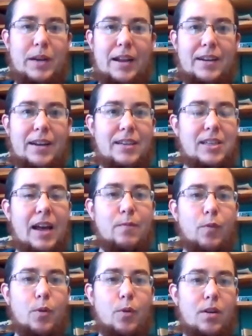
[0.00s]
to but hadn't had
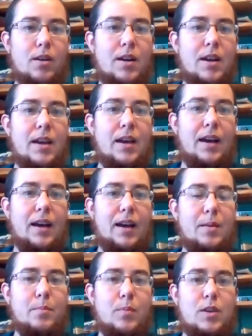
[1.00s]
time for,
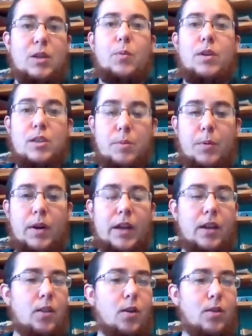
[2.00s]
because I wanted to be
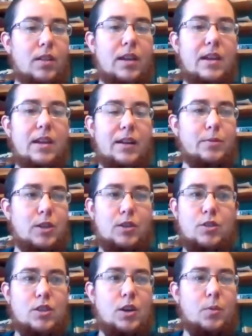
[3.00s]
working locally and I was
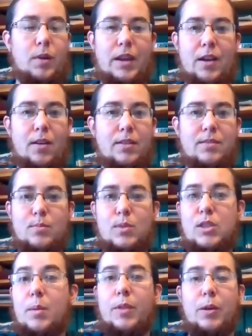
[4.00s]
interested in working on
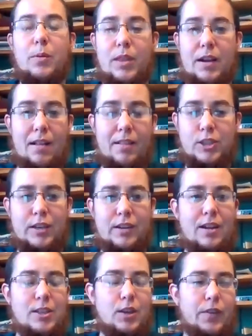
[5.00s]
something with ecology
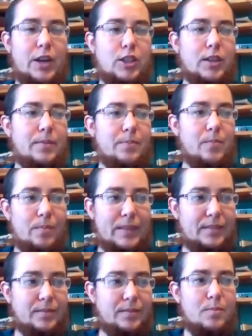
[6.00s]
and conservation.
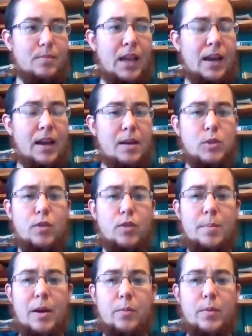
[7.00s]

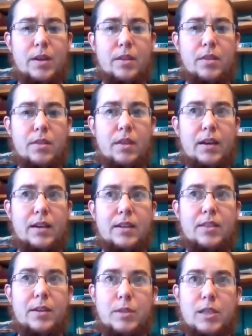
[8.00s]
So I met with,
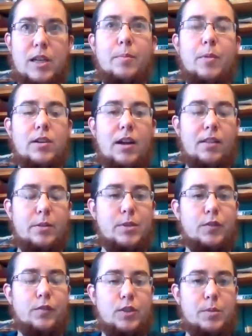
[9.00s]
I think it was Tom Gardali
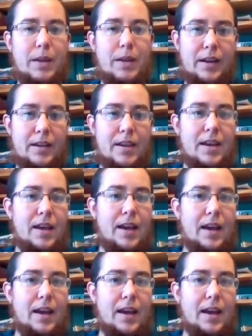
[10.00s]
was the first meeting,